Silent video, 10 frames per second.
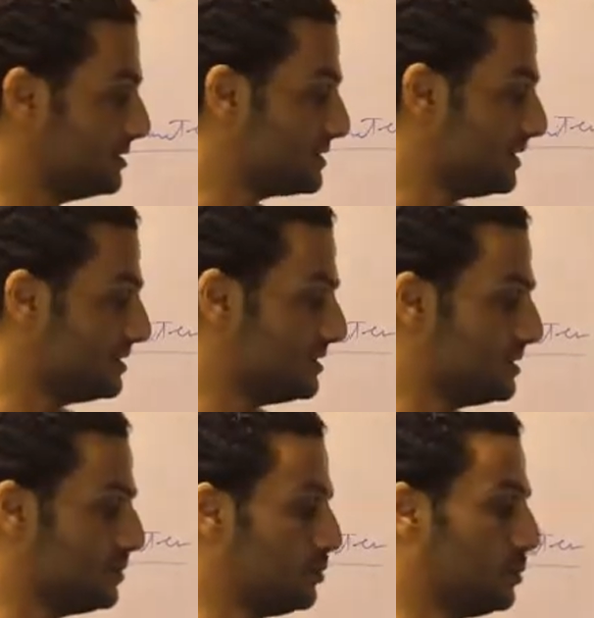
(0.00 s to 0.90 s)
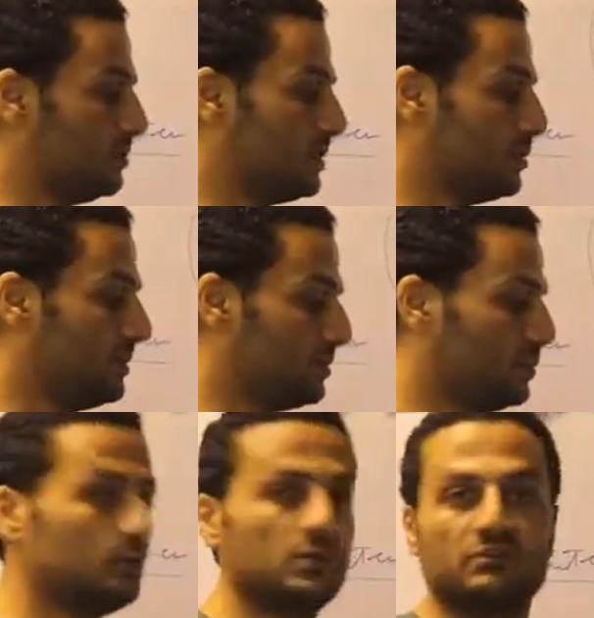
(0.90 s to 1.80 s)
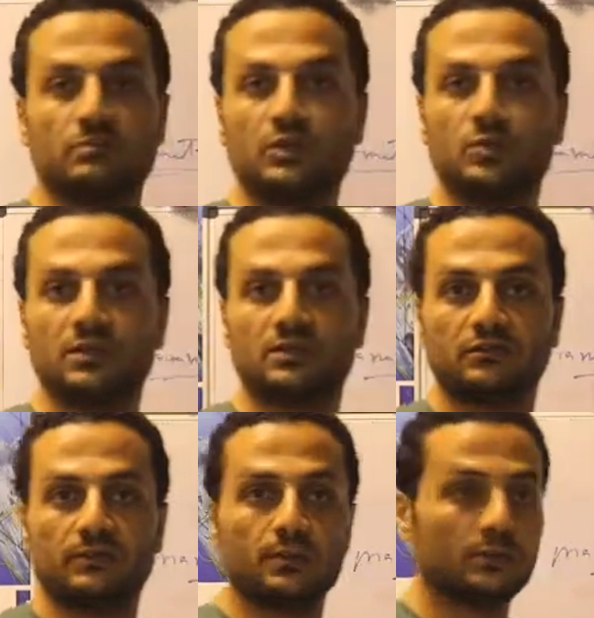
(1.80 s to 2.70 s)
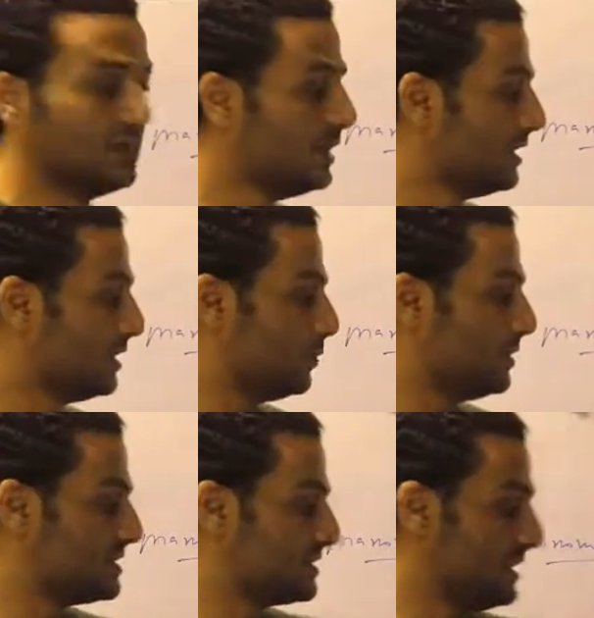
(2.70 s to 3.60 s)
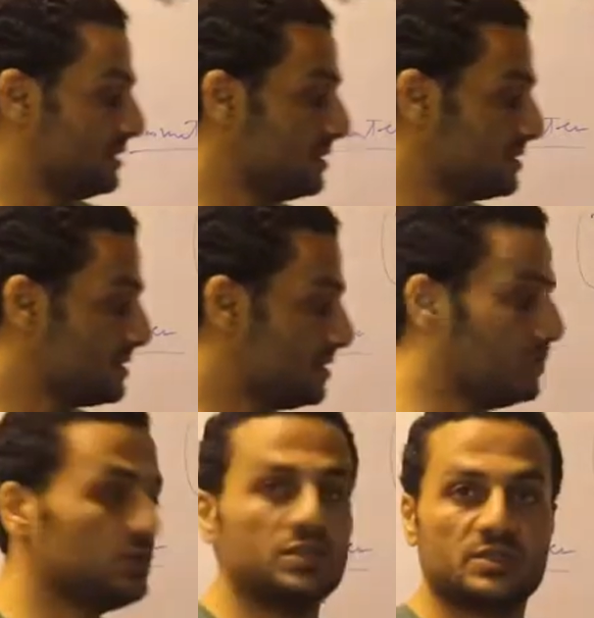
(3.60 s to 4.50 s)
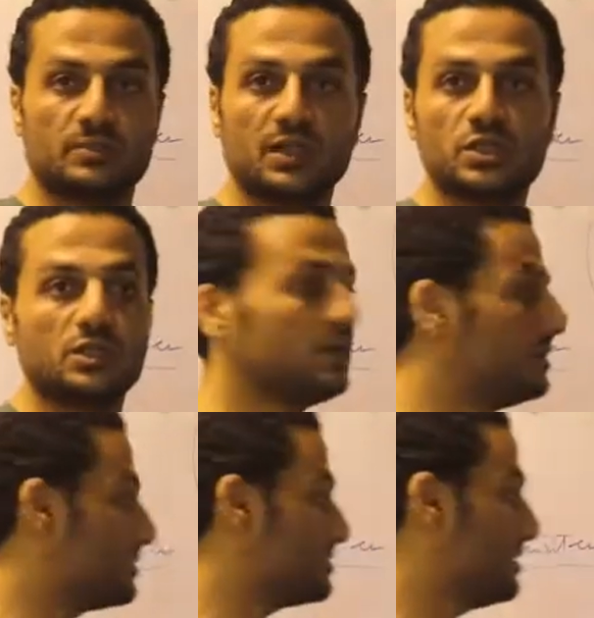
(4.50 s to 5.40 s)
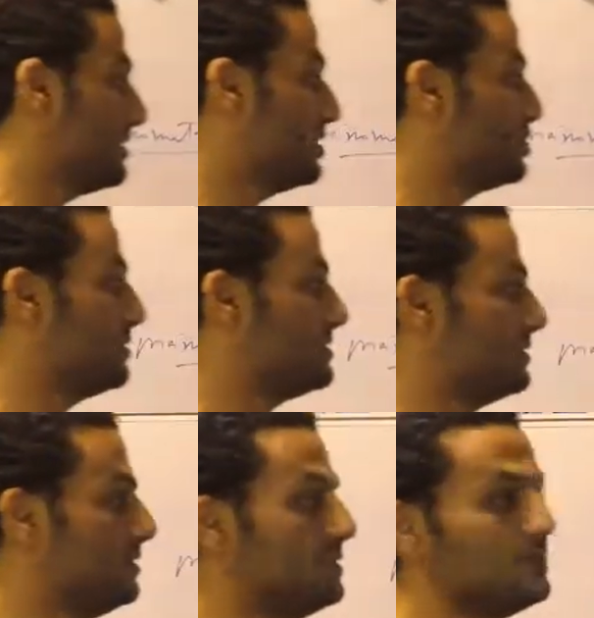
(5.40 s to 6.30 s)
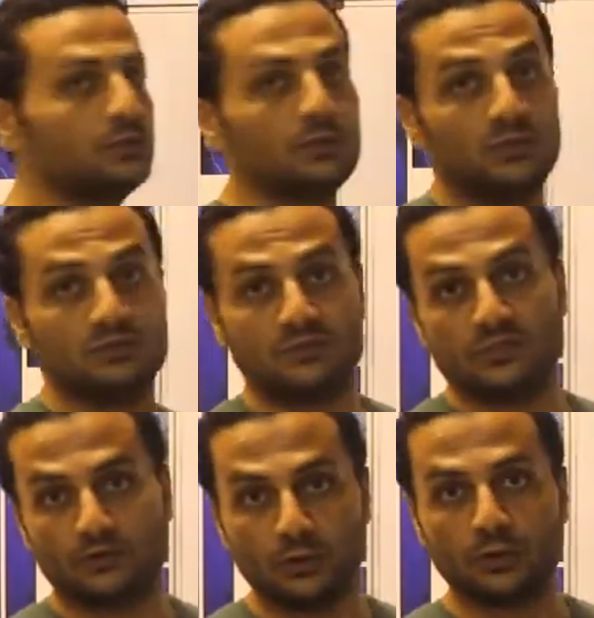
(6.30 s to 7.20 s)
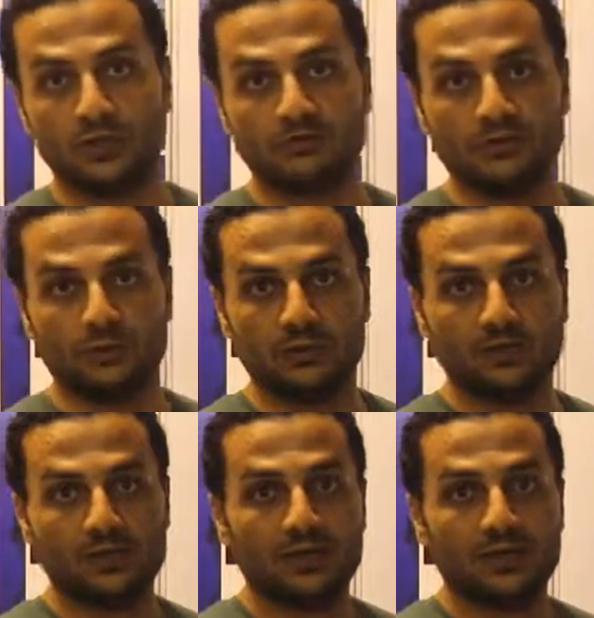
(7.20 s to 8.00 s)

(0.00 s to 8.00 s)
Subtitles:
Inside this U-tube manometer we do have manometer fluid with a density which is much greater than actually the density of the flowing fluid.